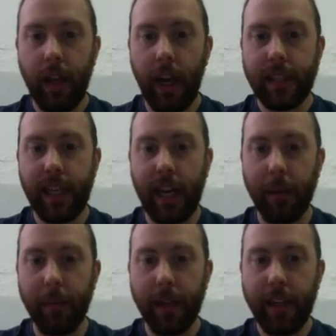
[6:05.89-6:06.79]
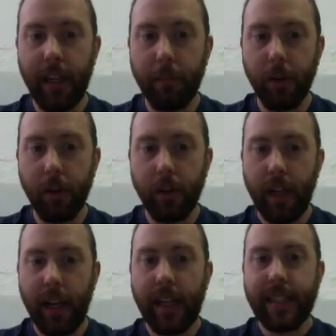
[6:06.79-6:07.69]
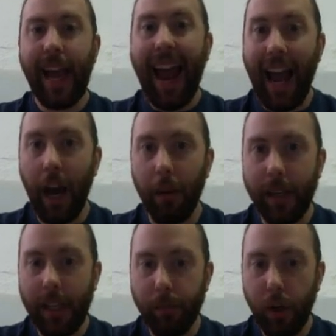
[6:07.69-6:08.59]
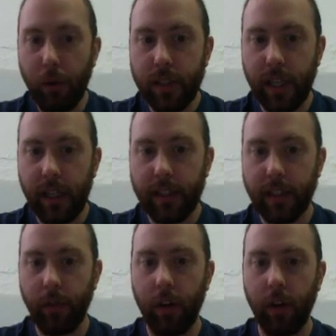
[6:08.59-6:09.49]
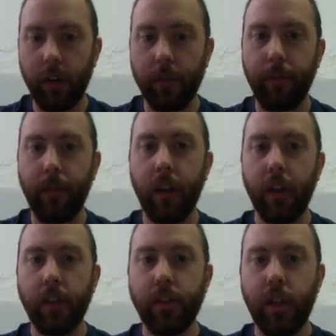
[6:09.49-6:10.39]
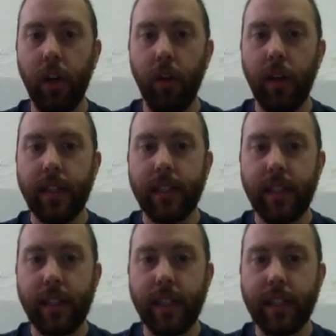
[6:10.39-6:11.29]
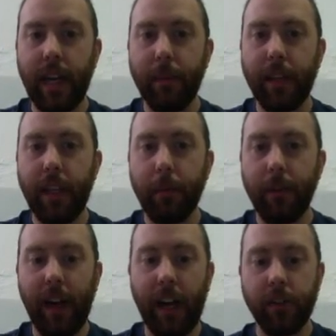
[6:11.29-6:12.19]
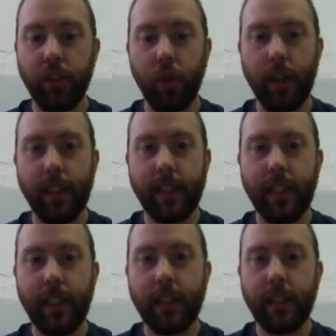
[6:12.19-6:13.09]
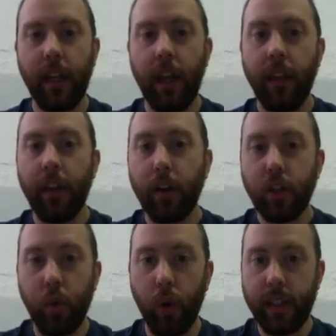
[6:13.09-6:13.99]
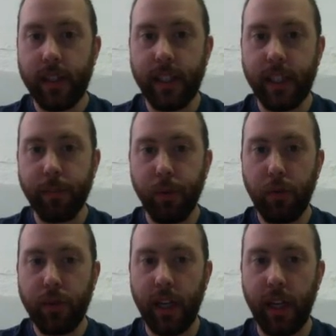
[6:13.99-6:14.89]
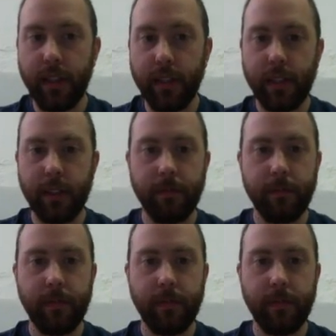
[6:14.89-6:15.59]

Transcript: Atomic number is how many protons there are. So, since the atomic number of iron is 26, there are 26 protons.